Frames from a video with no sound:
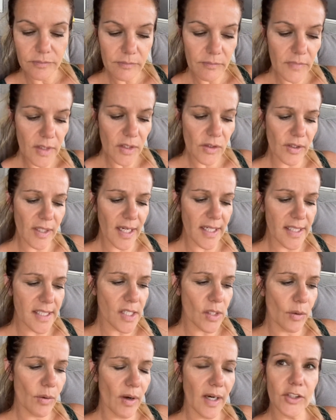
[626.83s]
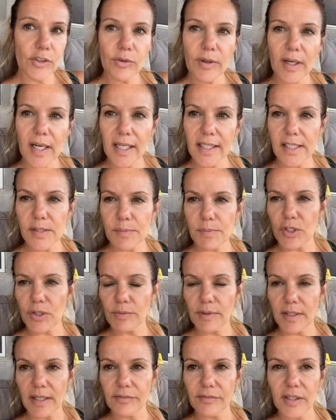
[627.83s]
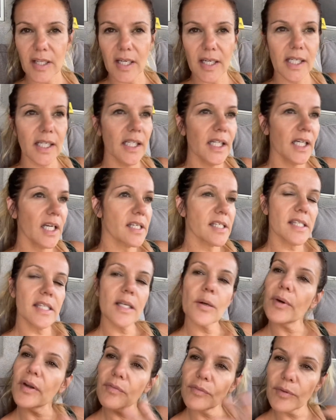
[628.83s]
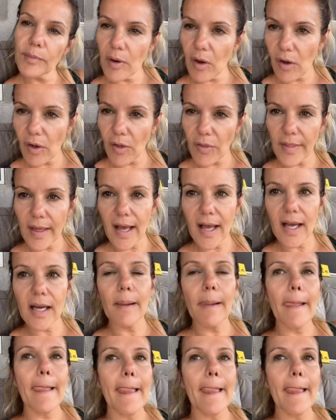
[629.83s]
you guys. So I try, especially when I fly, stay away from all that.